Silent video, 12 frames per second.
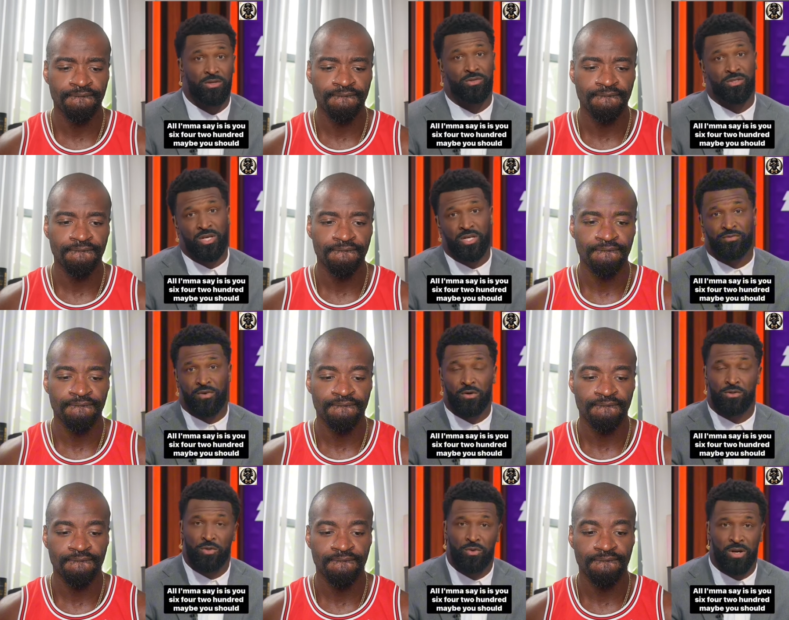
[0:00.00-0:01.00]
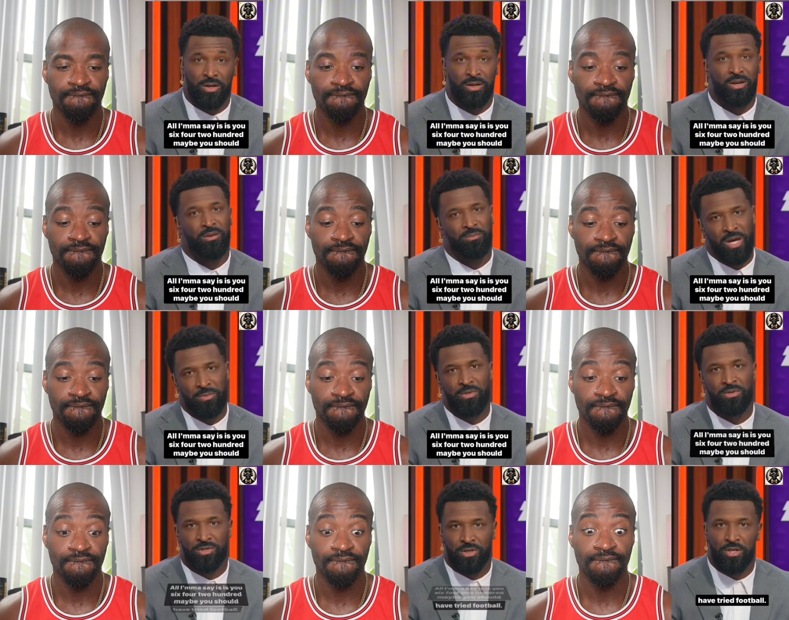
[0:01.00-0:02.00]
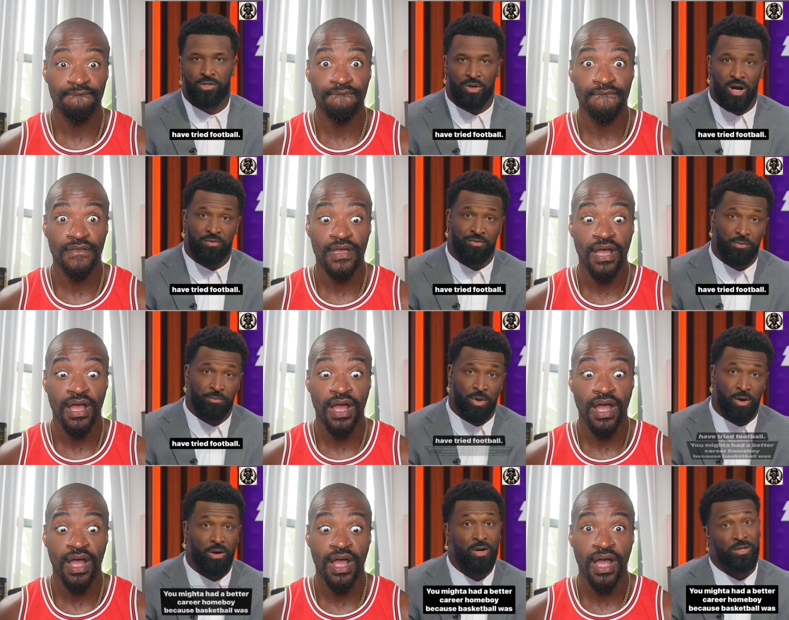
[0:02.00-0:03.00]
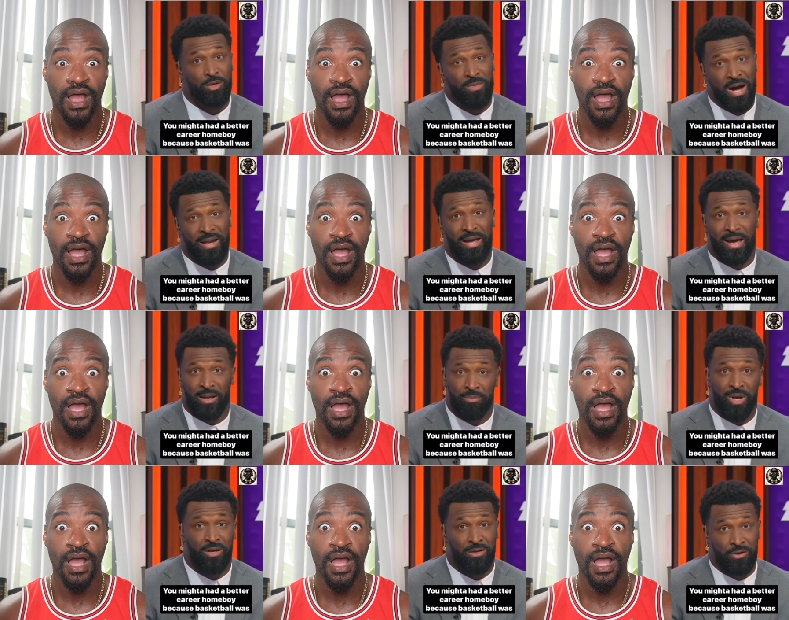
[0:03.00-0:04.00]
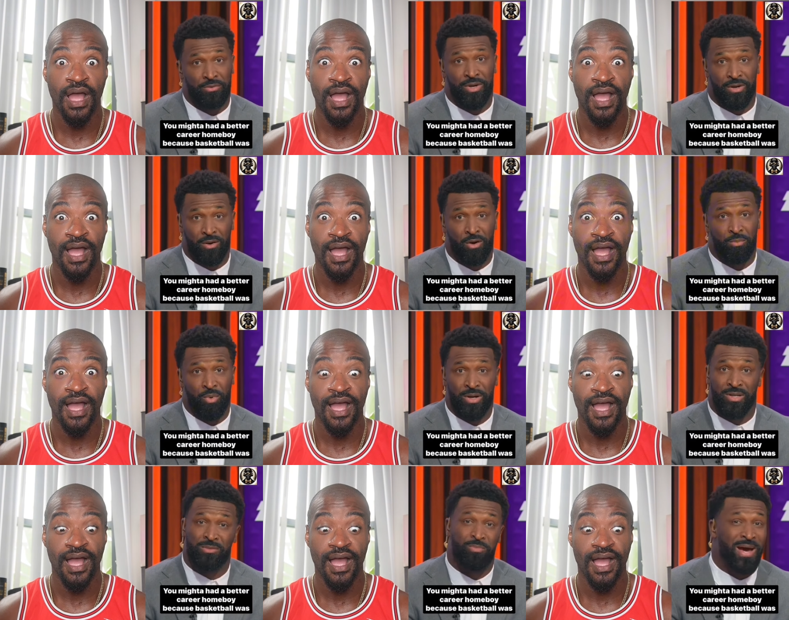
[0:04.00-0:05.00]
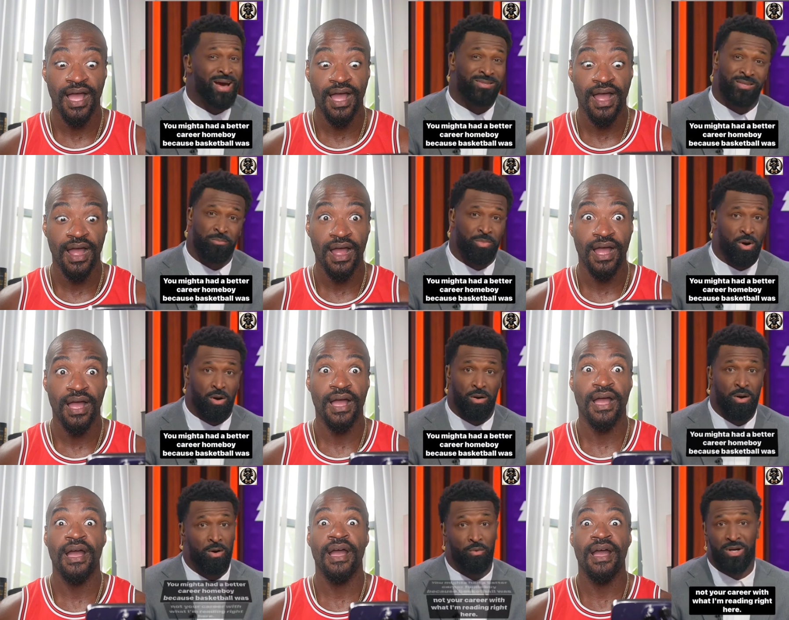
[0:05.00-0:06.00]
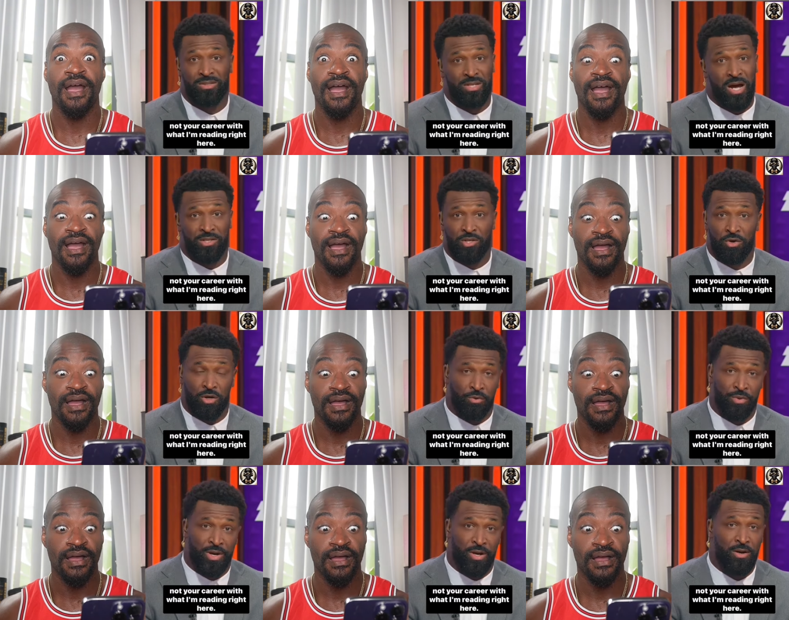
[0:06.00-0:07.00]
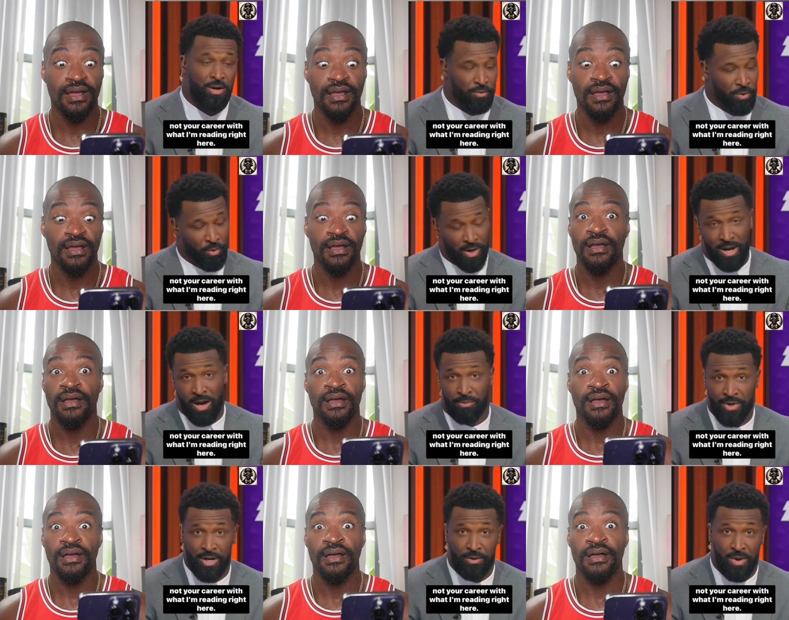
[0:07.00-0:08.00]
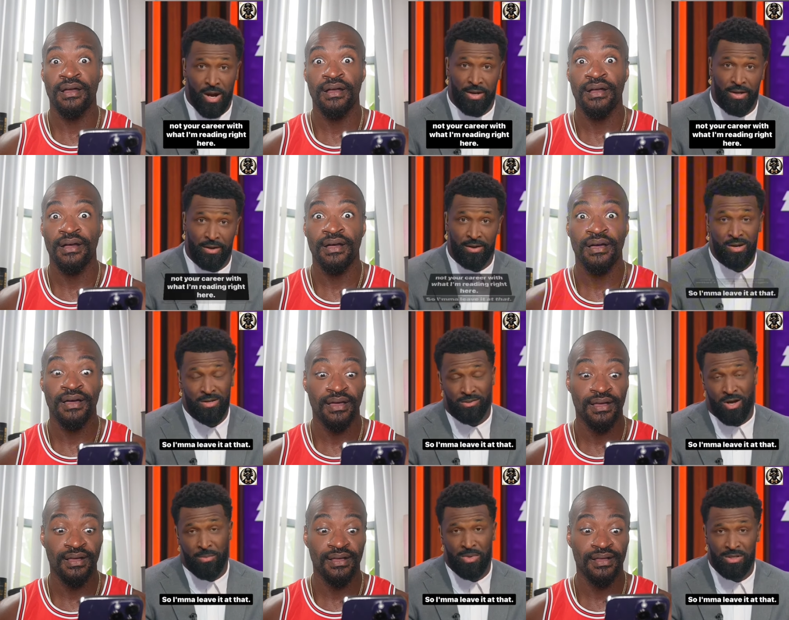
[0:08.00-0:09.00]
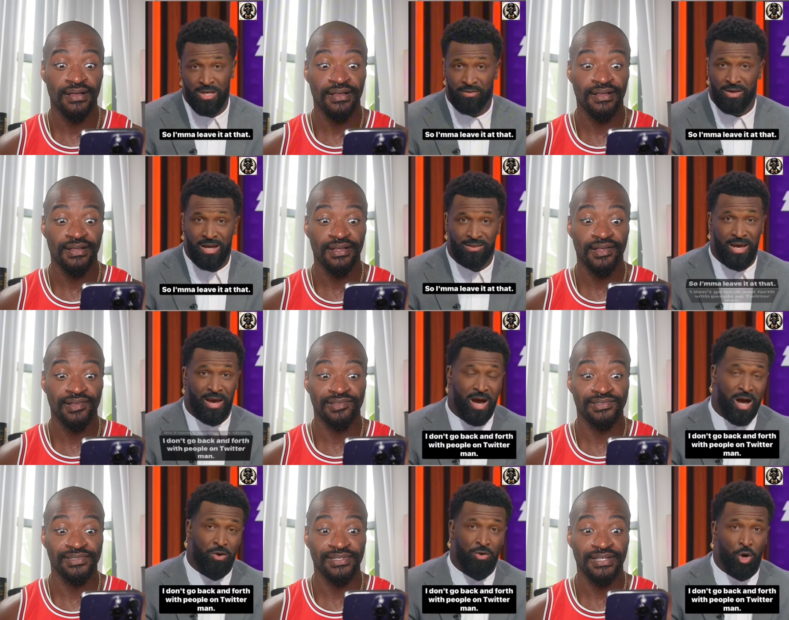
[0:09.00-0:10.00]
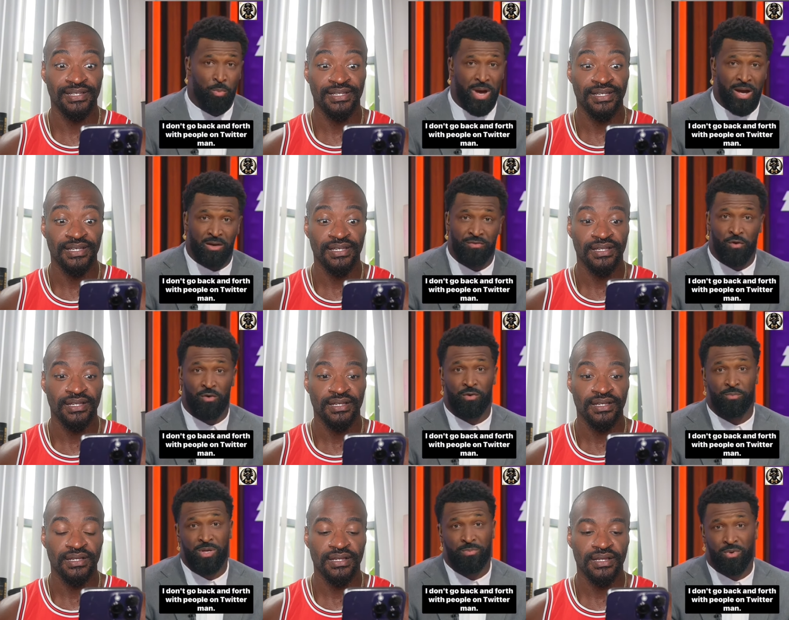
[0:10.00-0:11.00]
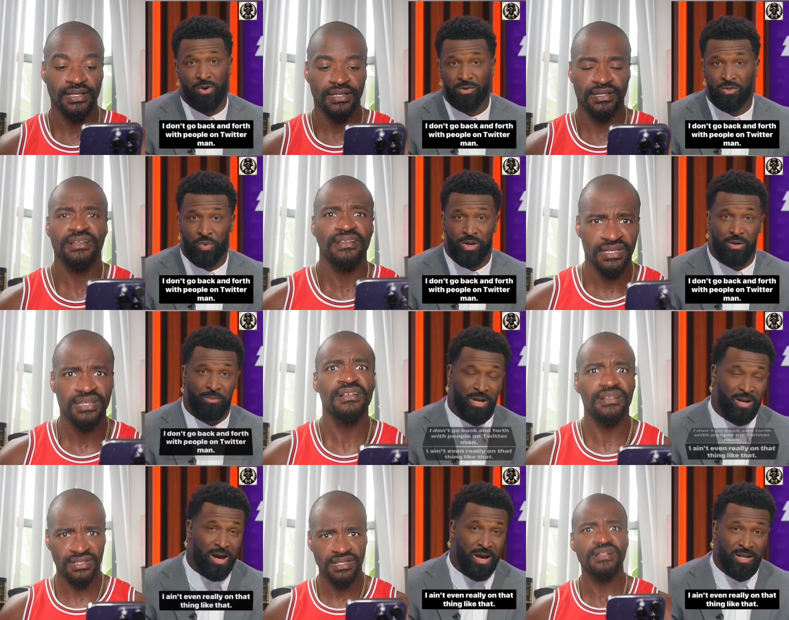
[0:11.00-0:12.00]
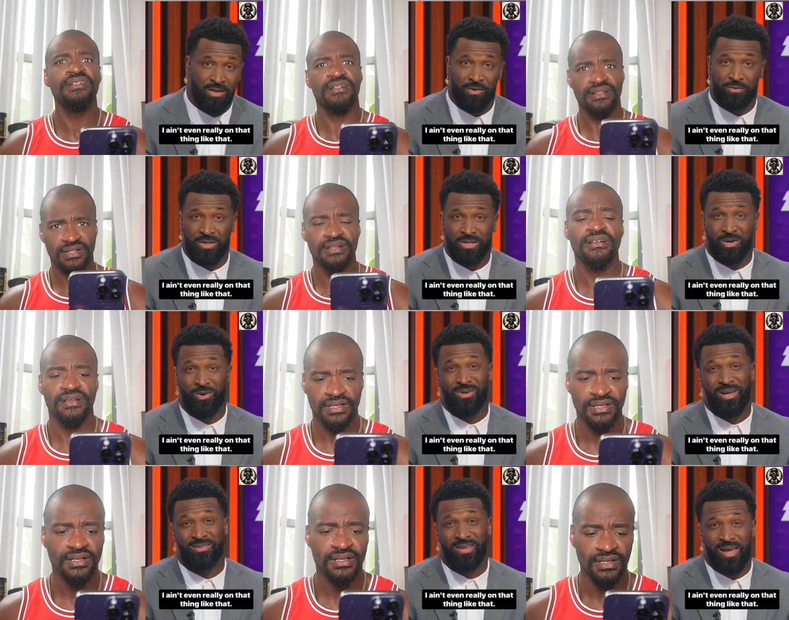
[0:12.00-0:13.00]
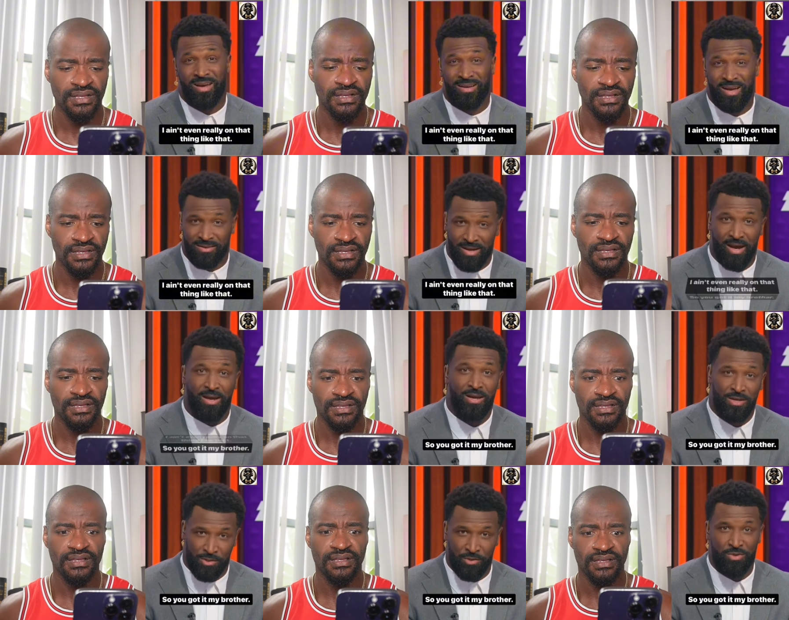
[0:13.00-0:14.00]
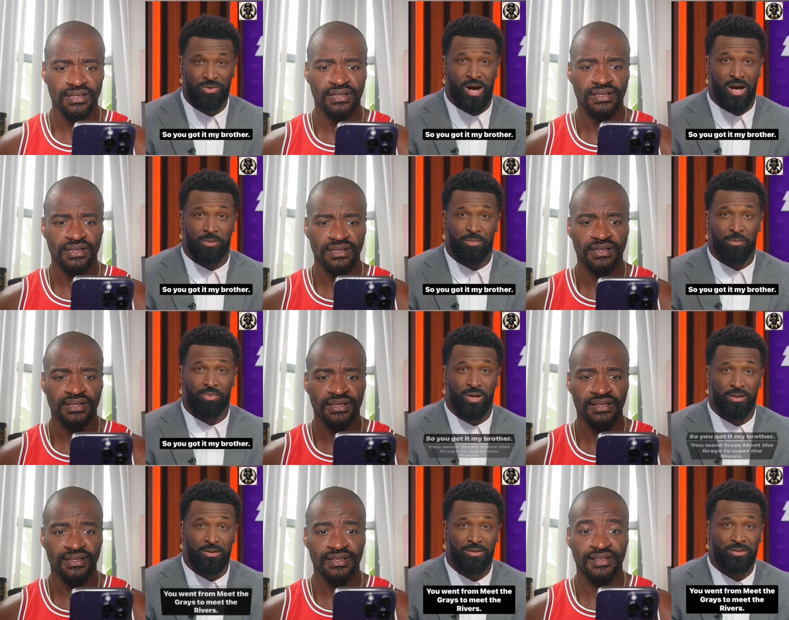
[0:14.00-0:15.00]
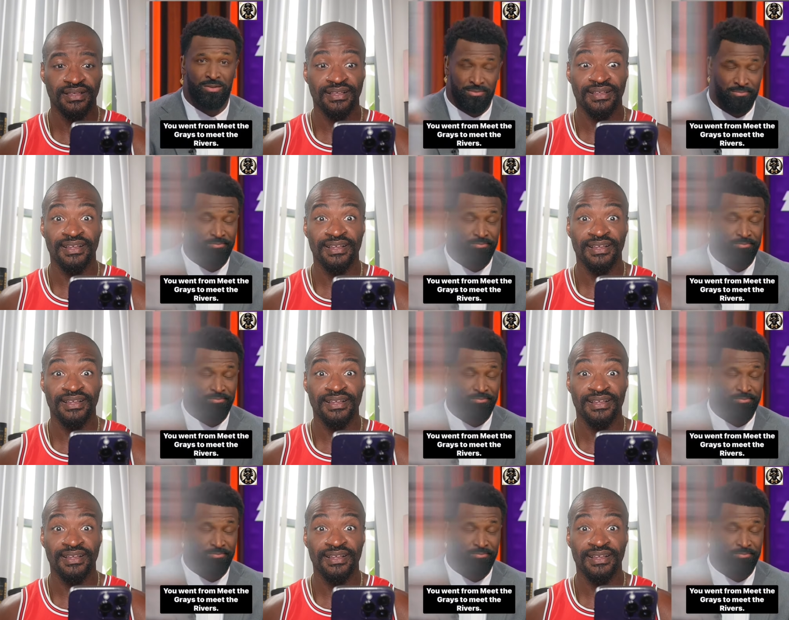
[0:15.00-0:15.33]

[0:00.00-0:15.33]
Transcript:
Speaker 1: you 6'4", 200, maybe you should have tried football. You might have had a better career, homeboy. Because basketball was not your career. With what I'm reading right here. So I'm going to leave it at that. I don't go back and forth with people on Twitter, man. I ain't even really on that thing like that. So you got it, my brother. It went from